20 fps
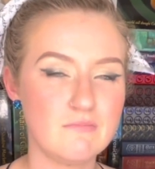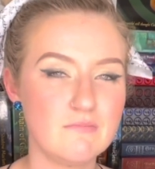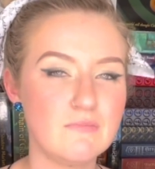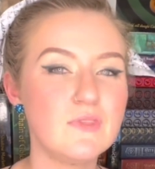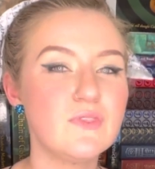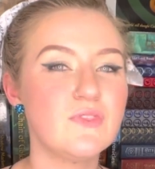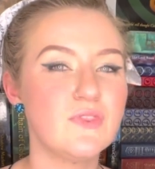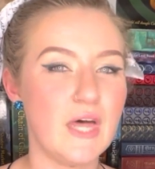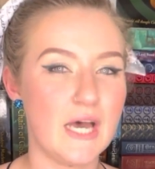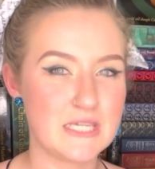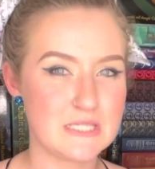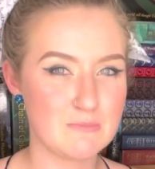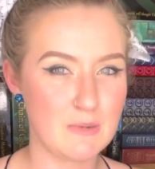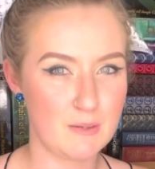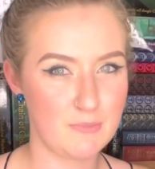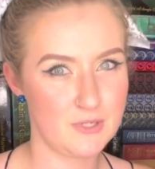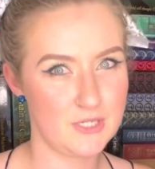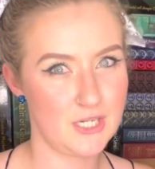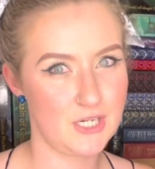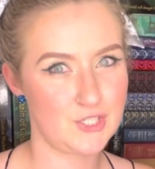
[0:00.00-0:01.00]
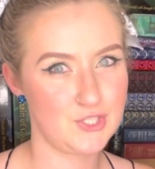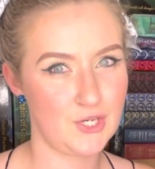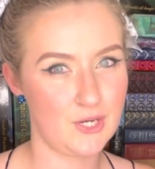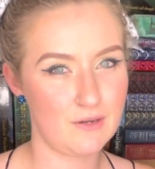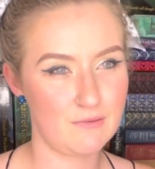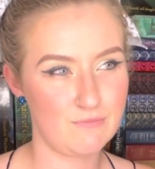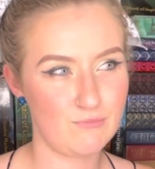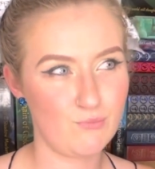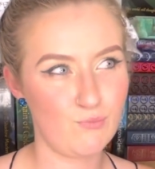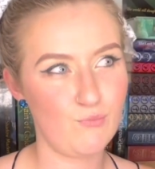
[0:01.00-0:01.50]
That's my prediction
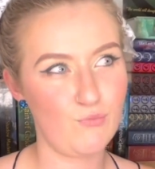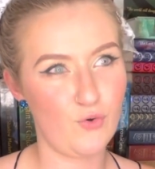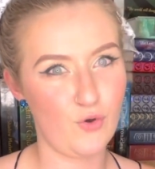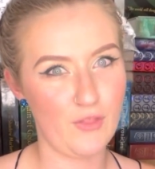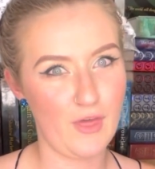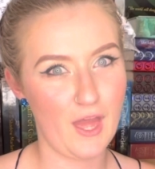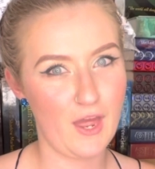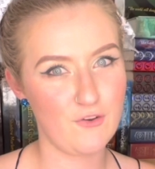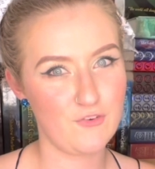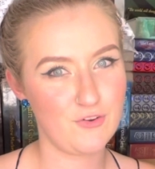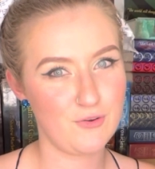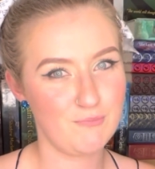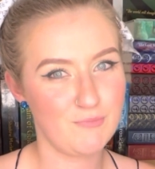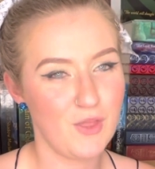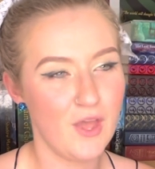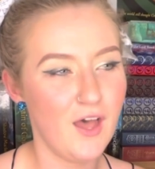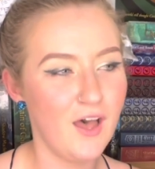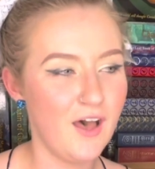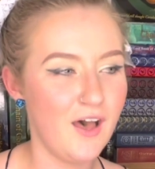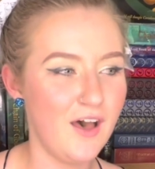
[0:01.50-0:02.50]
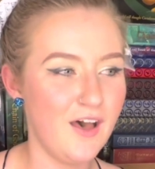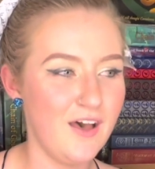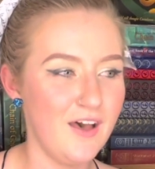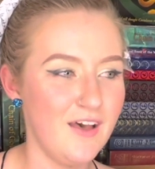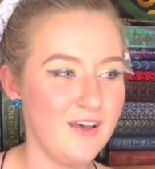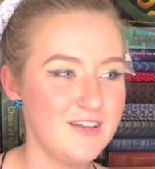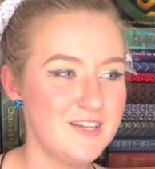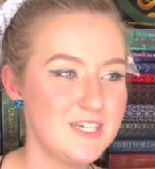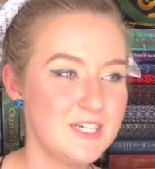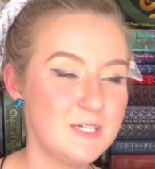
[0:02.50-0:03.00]
for that.
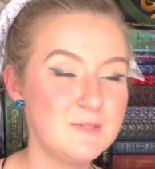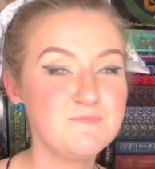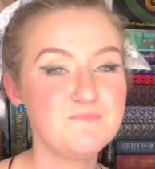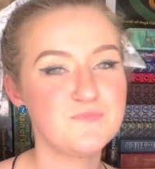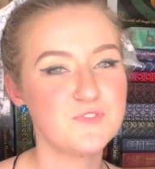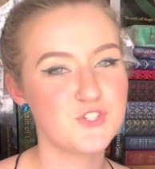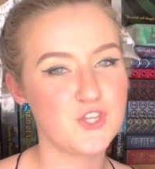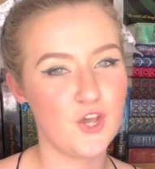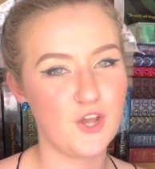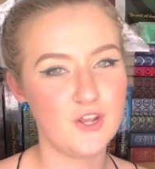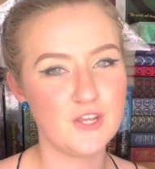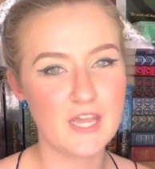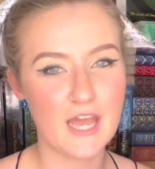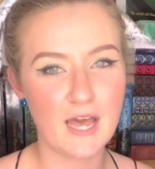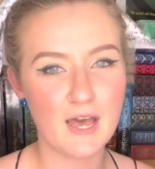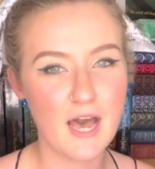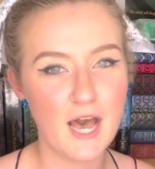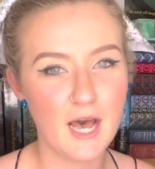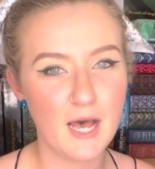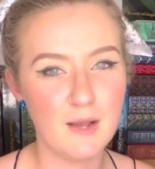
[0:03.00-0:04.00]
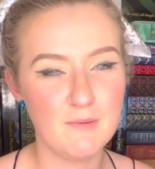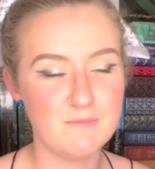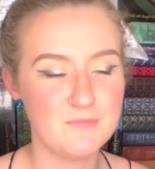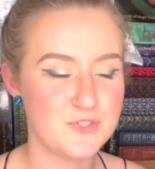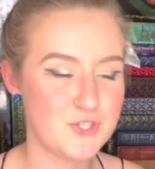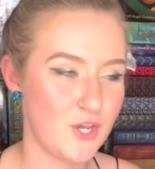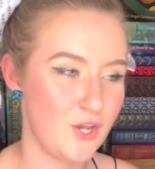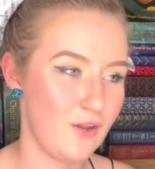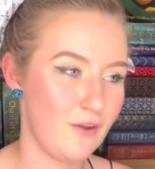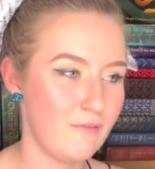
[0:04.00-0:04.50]
So yeah,
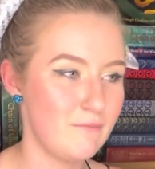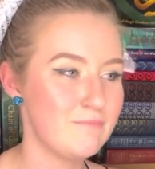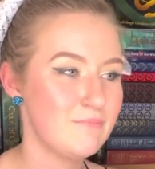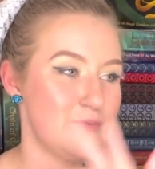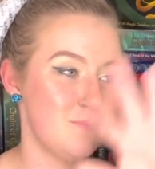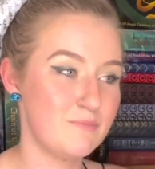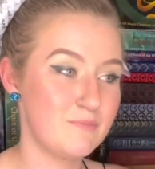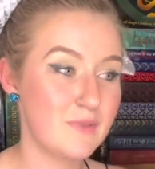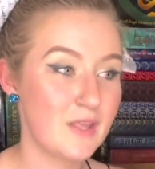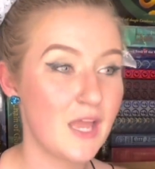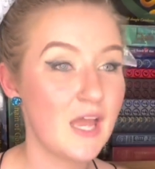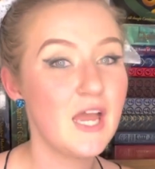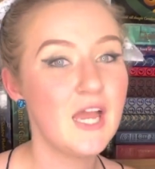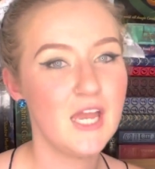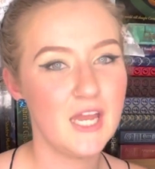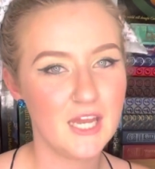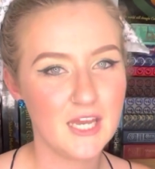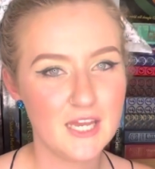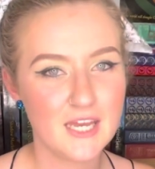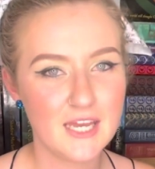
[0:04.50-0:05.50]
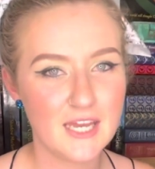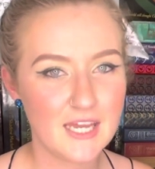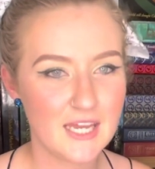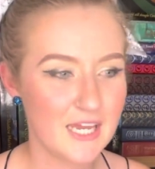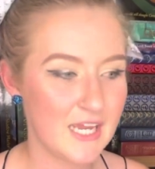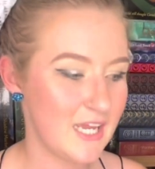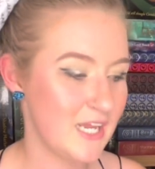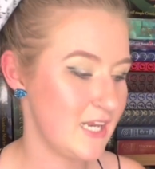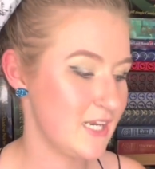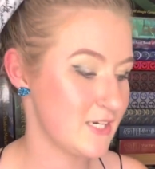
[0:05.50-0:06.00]
so
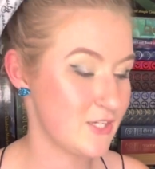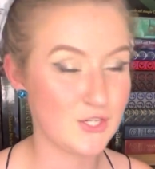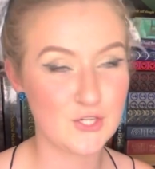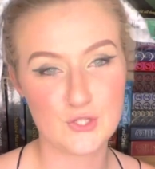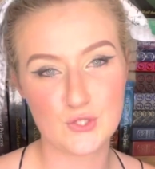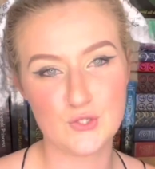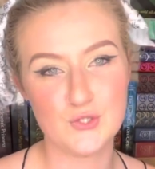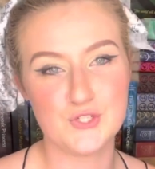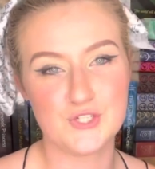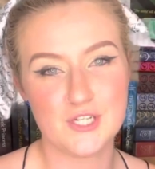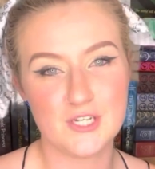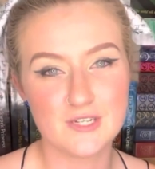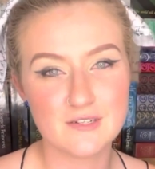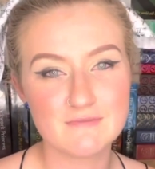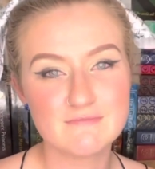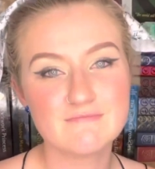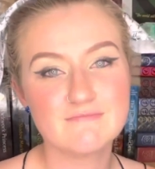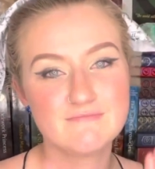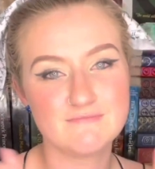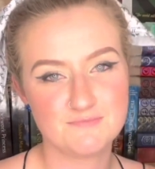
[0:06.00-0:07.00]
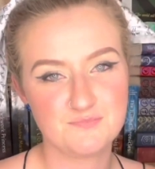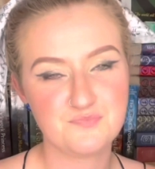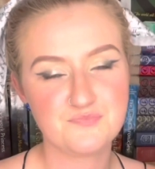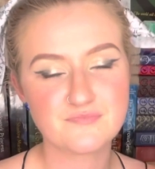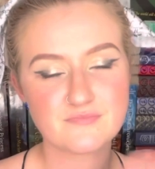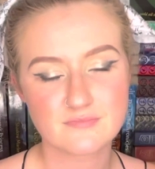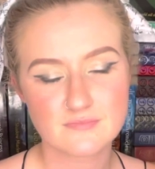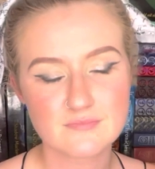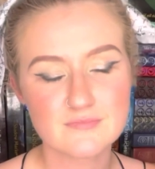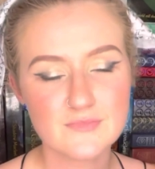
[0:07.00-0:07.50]
in conclusion,
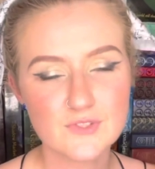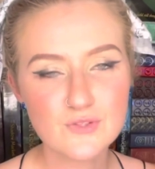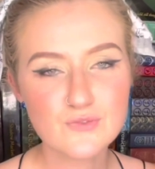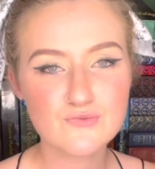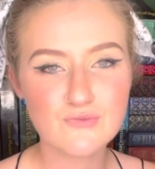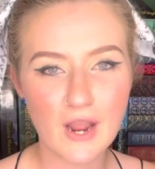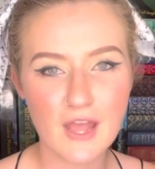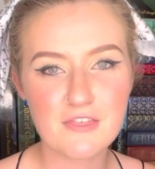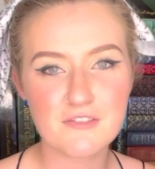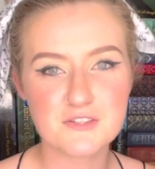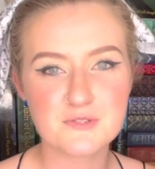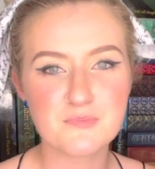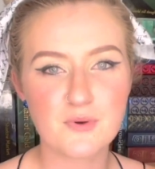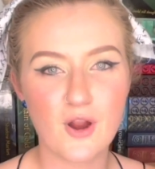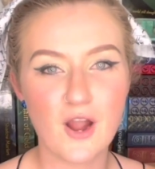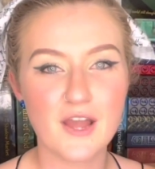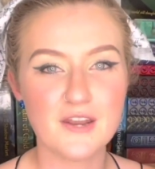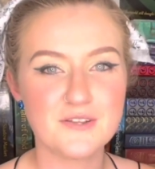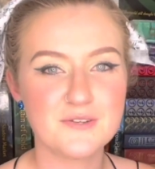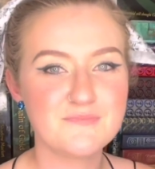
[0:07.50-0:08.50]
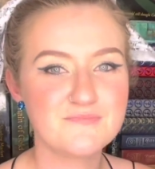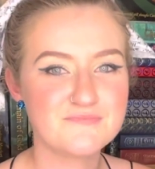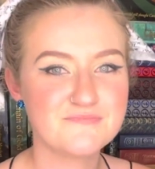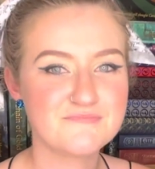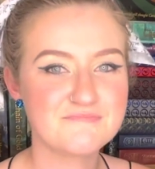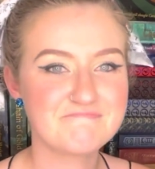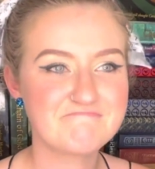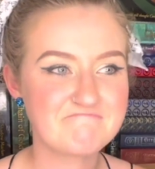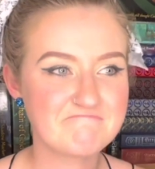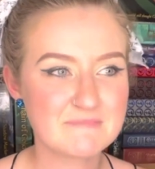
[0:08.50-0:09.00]
Wrath is Pride.
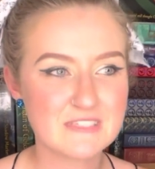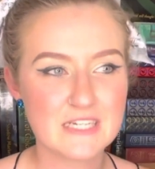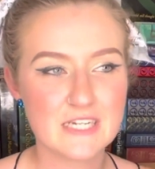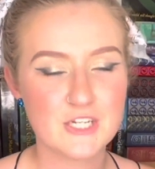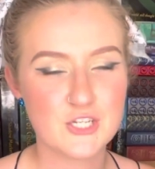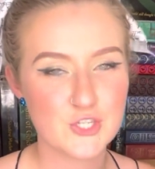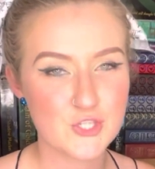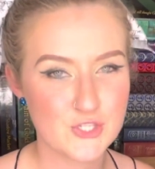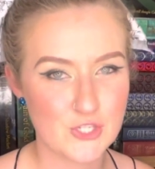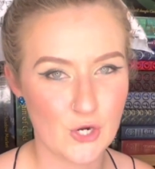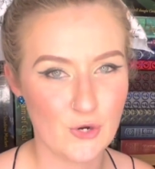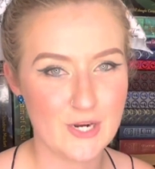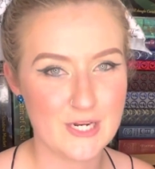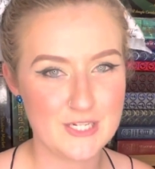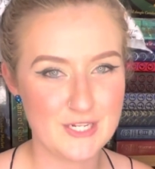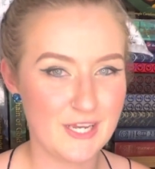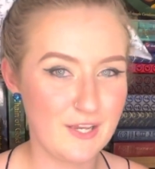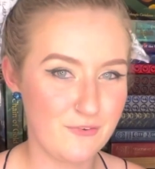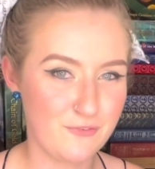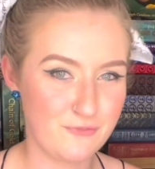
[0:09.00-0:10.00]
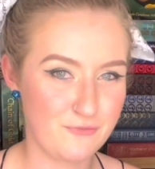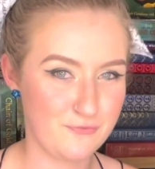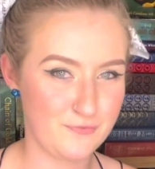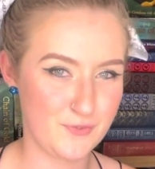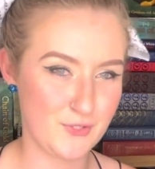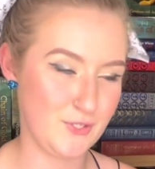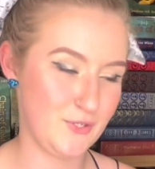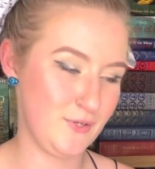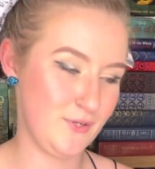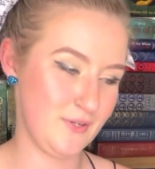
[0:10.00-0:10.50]
Sorry if
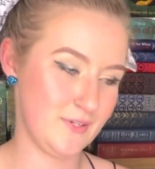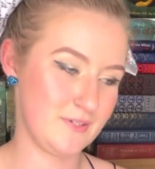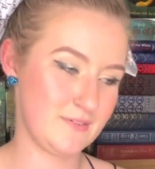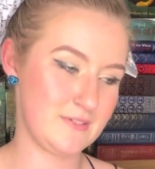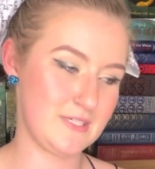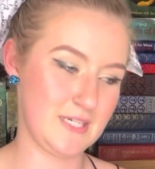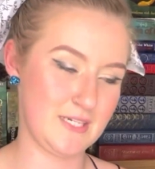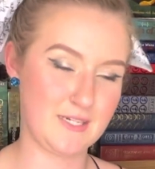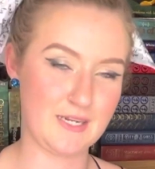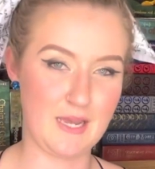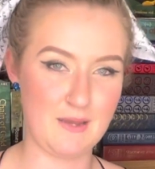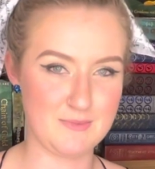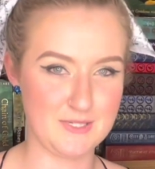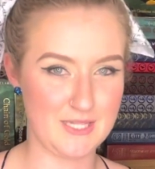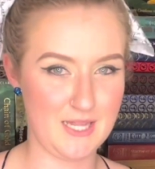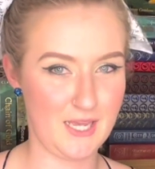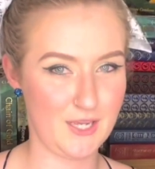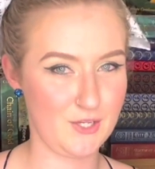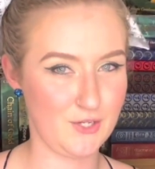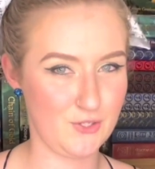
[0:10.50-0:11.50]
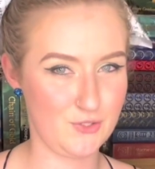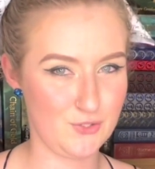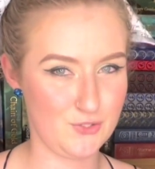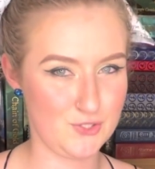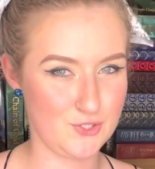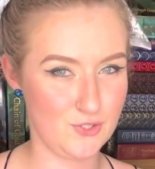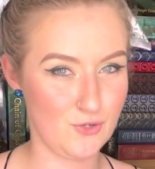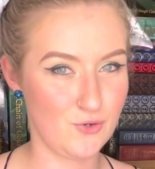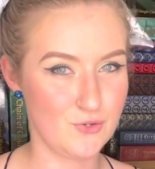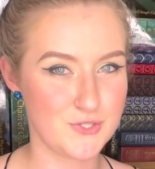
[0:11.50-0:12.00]
you didn't come to that
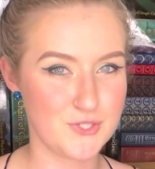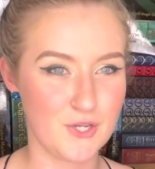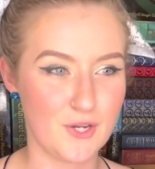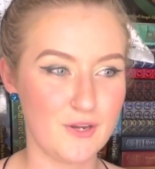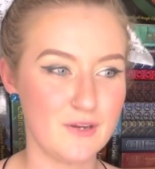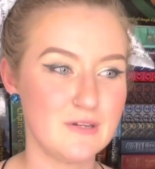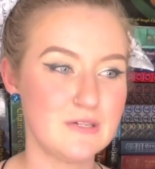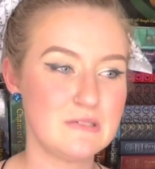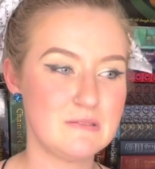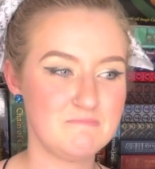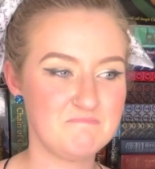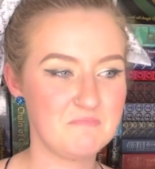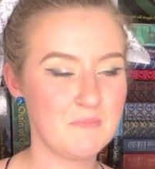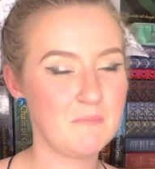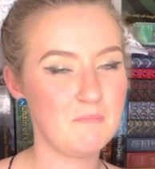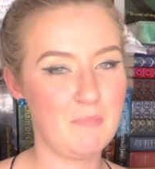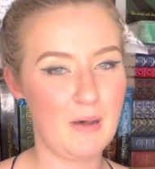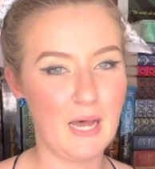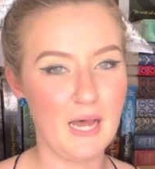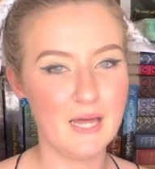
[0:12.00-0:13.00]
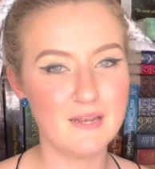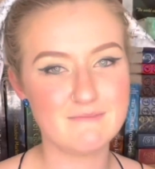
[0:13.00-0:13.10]
conclusion also, but